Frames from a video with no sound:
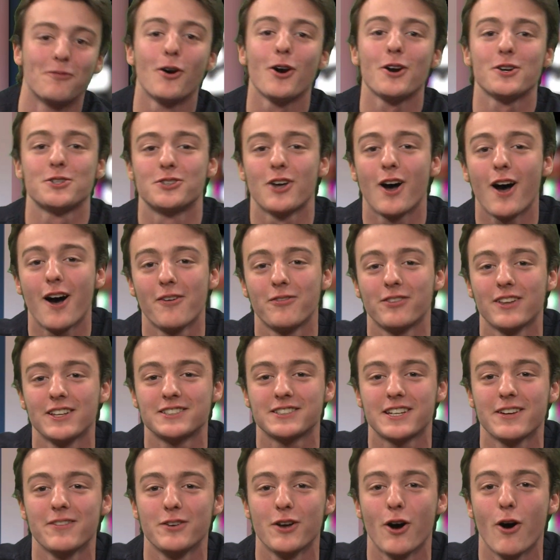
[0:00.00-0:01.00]
First off,
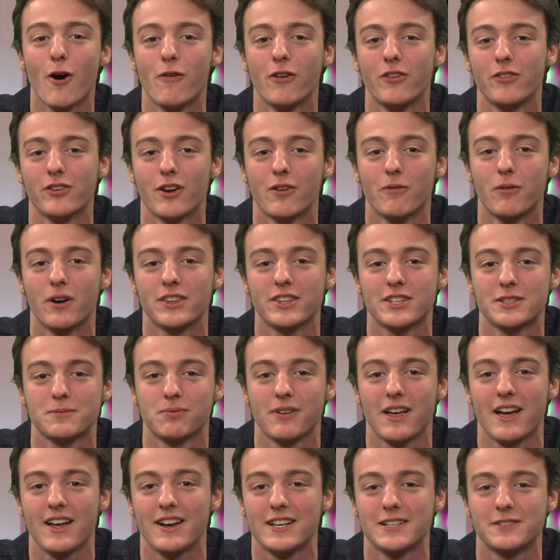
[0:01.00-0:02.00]
let's give an overview of what
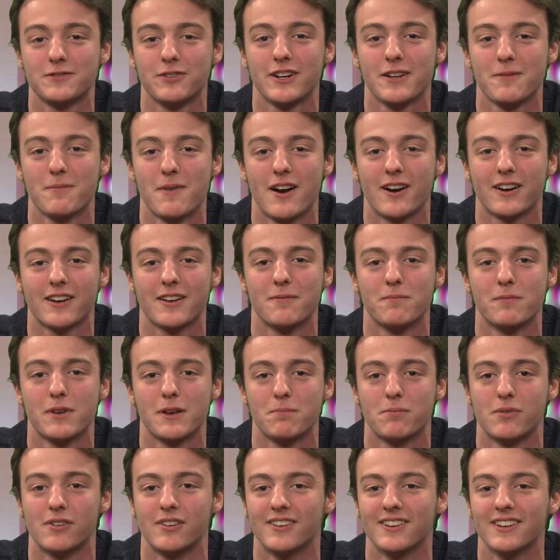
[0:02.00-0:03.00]
this plan is for the American
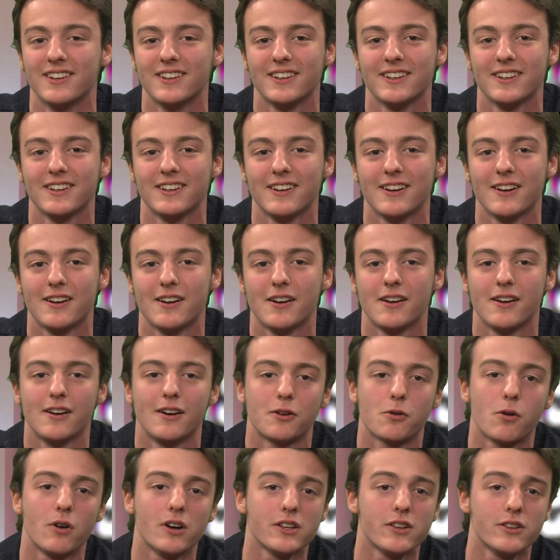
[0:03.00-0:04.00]
people.
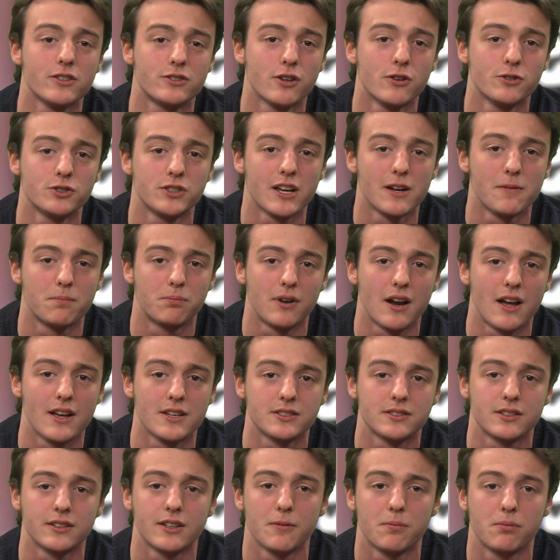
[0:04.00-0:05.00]
According to the Associated
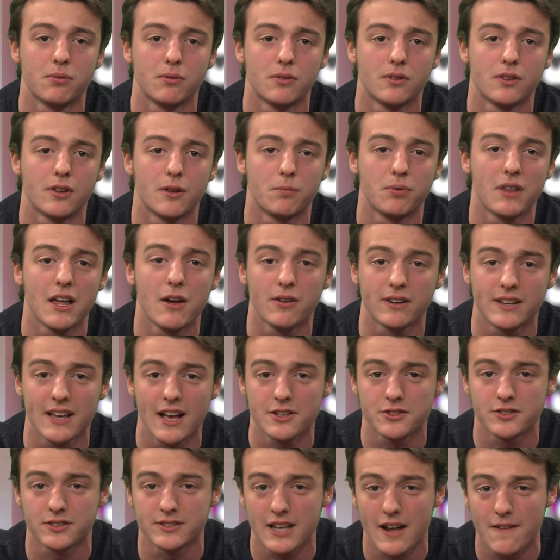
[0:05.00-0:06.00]
Press, the plan would
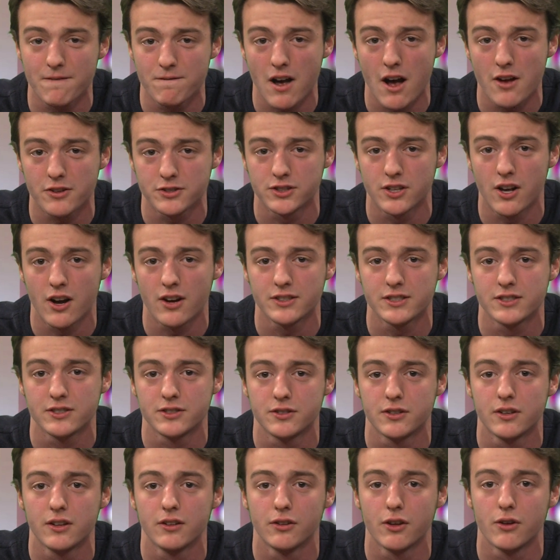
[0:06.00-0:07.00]
cancel $10,000 in
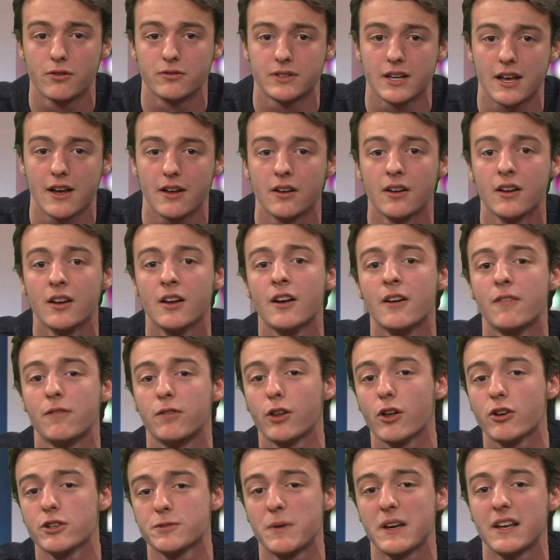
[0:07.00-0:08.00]
student loan debt
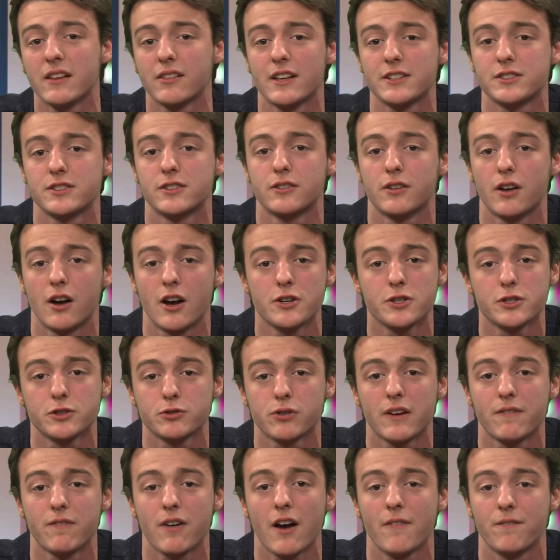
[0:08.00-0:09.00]
for those making less than
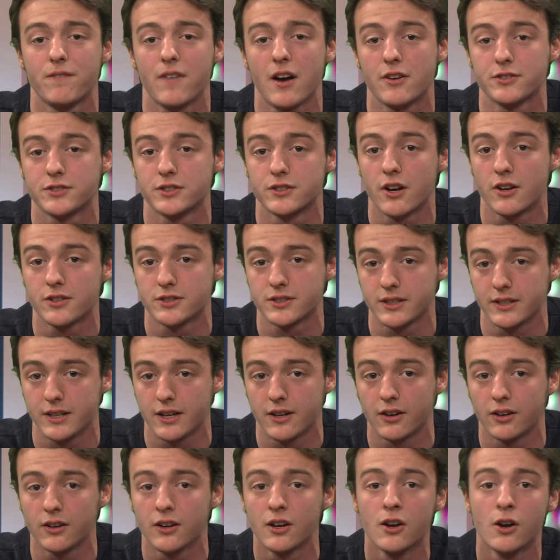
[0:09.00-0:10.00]
$125,000 a
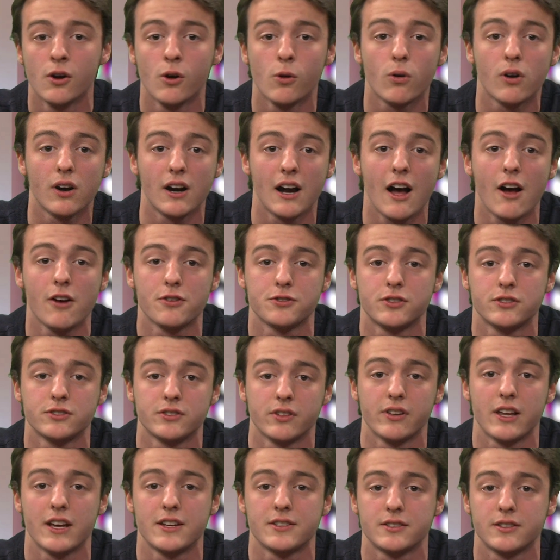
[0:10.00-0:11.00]
year or
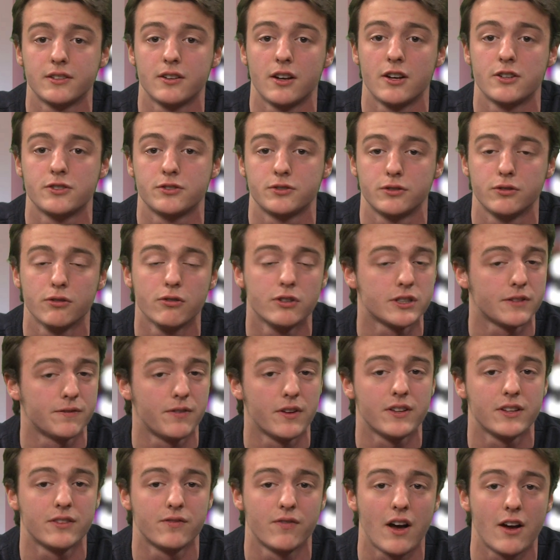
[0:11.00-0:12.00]
households with less than
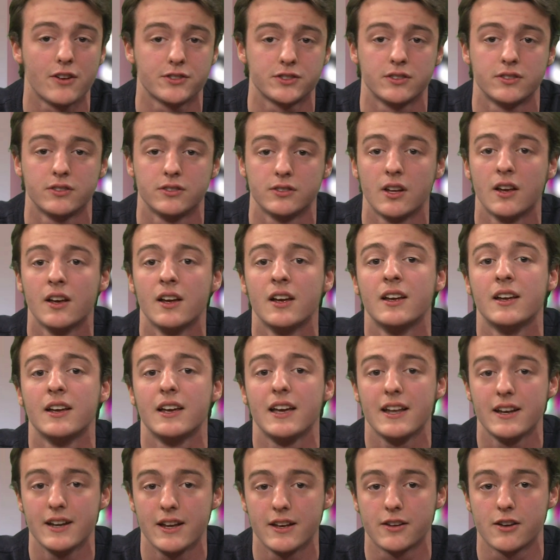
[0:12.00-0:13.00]
$250,000
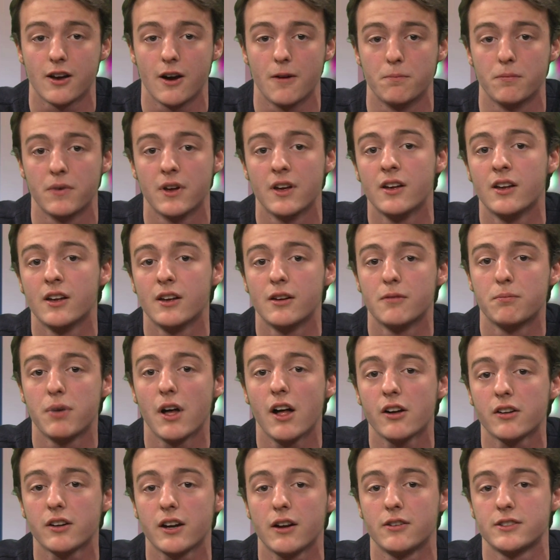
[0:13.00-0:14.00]
in income.
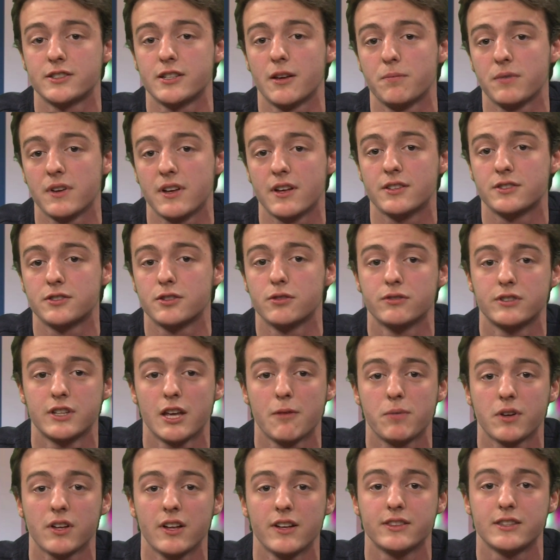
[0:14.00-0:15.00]
Pell Grant recipients who
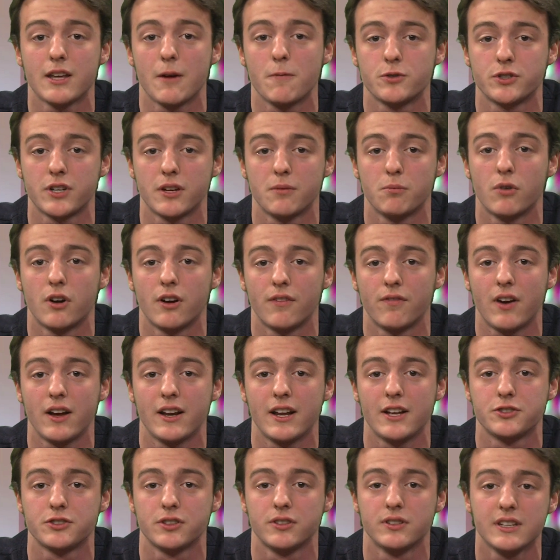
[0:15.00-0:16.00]
typically demonstrate more
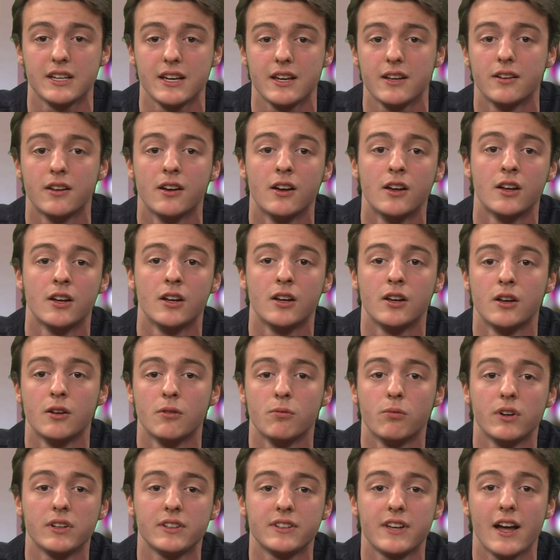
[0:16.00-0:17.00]
financial need
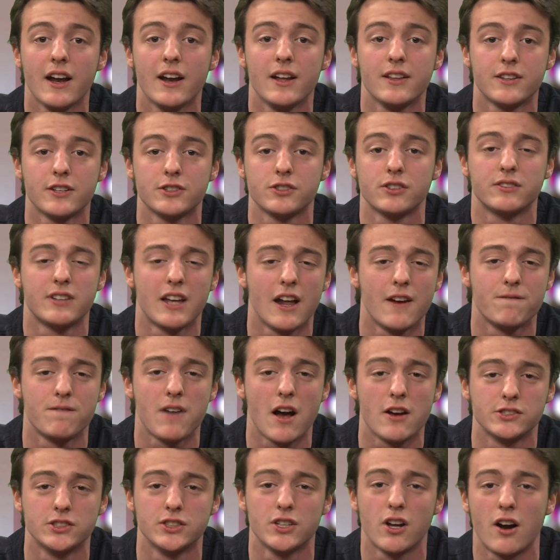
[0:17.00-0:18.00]
would get an additional
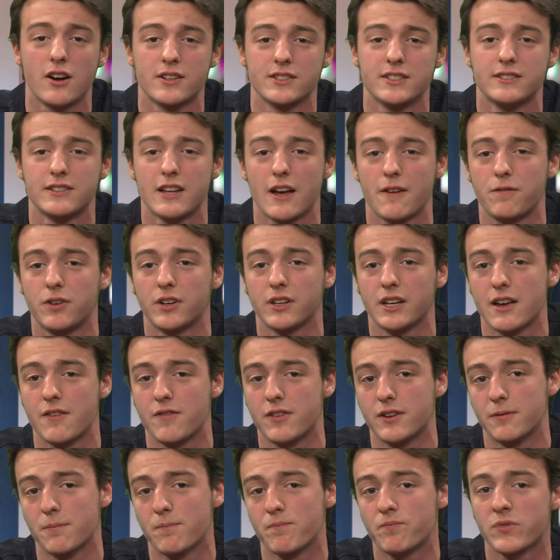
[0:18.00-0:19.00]
$10,000 in debt
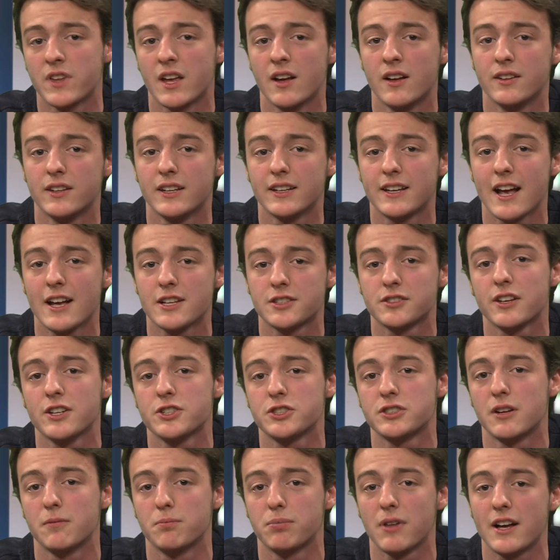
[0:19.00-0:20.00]
forgiven. The
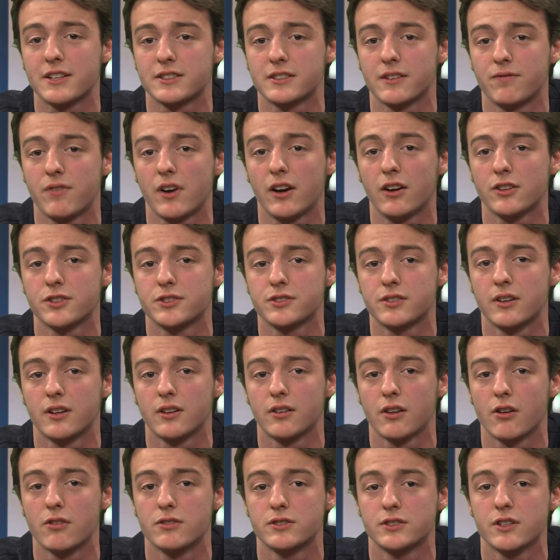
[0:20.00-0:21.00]
cancellation applies to federal
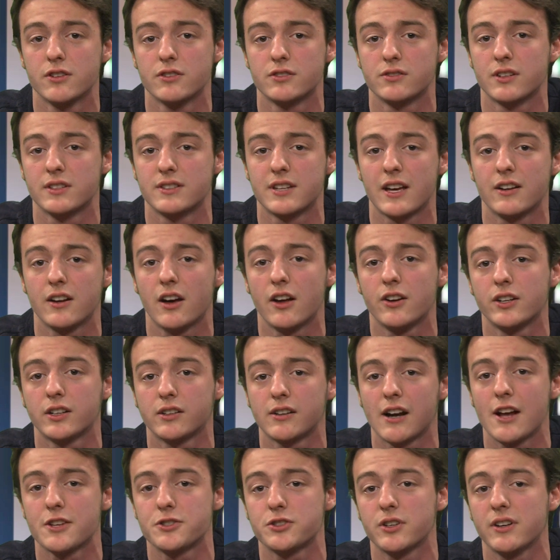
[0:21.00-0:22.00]
student loans used to attend
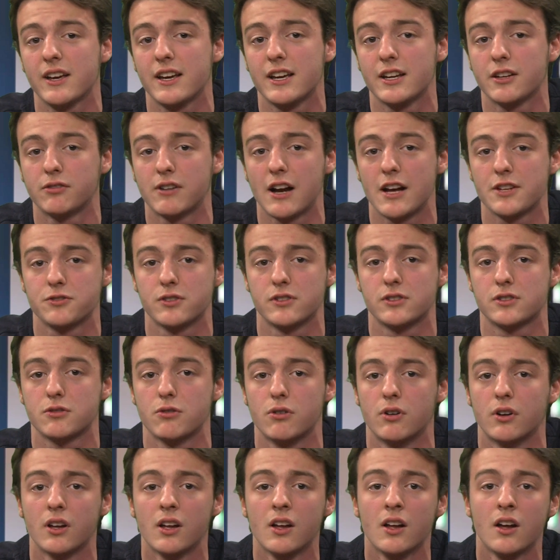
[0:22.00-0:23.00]
undergraduate and graduate
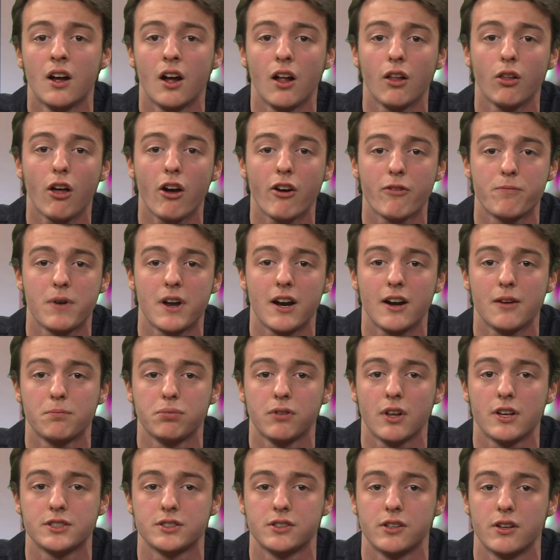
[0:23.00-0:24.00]
school, along with
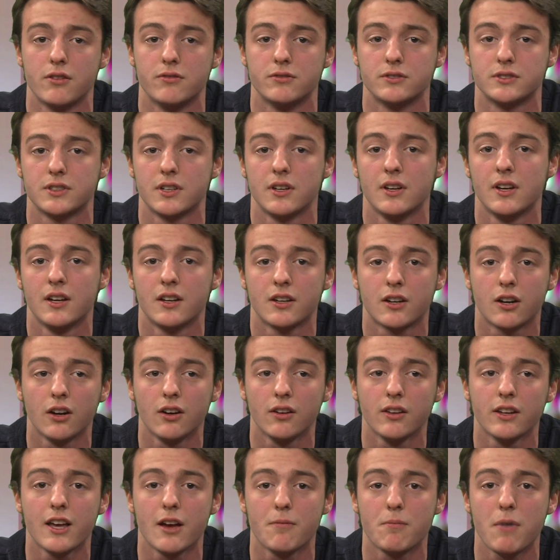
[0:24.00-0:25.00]
Parent Plus loans.
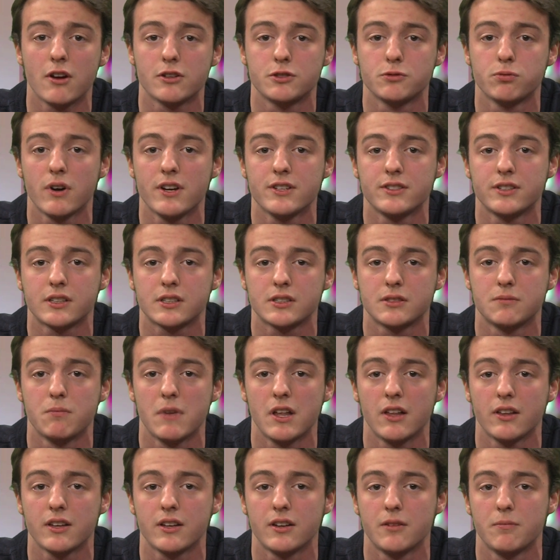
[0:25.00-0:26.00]
Currently, about 26
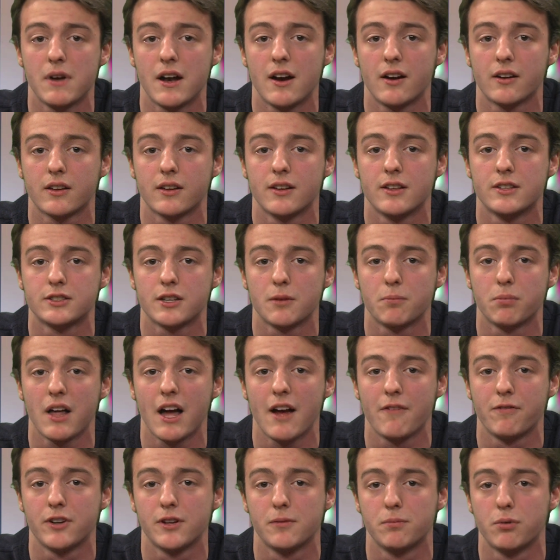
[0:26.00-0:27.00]
million Americans
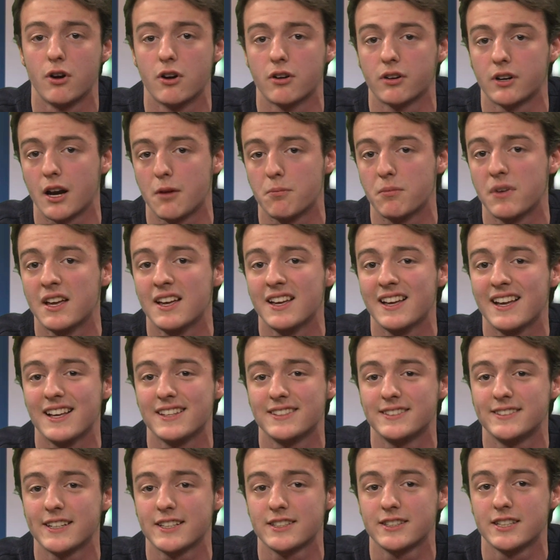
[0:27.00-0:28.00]
applied for the program,
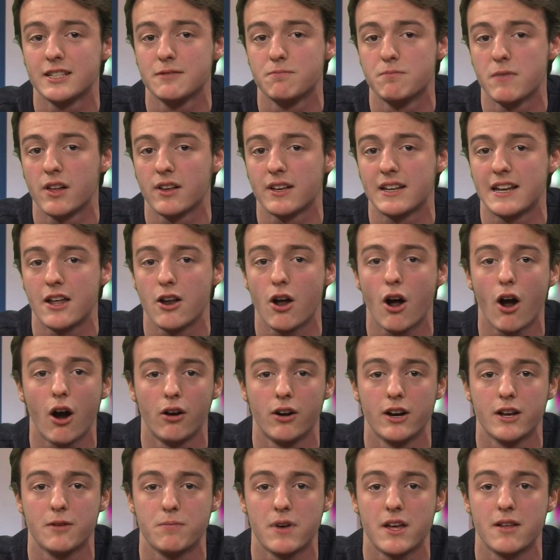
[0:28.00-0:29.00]
and 16 million had
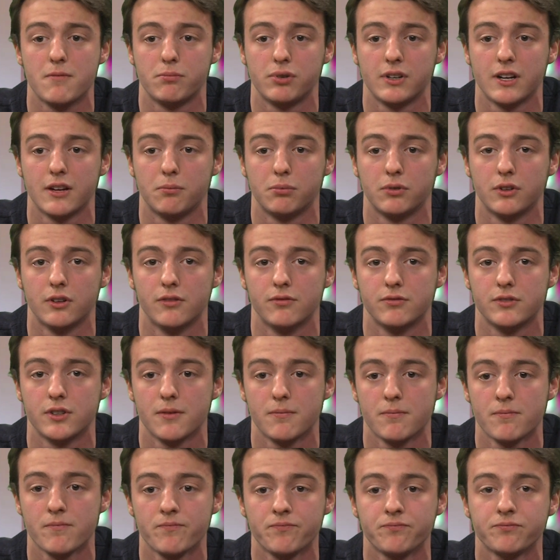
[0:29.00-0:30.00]
already been
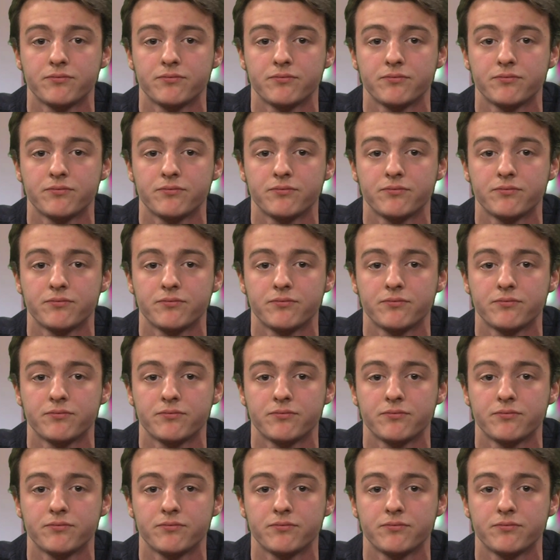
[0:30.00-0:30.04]
pre-approved.